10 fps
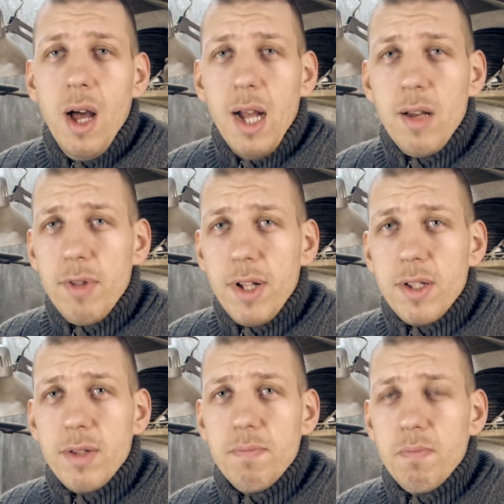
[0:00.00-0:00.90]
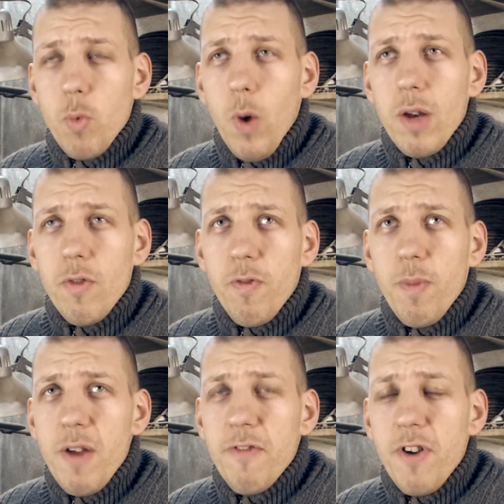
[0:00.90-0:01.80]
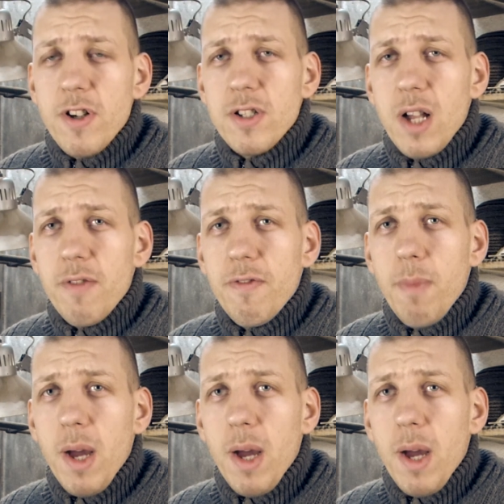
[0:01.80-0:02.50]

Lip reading: I know that one of my first knives,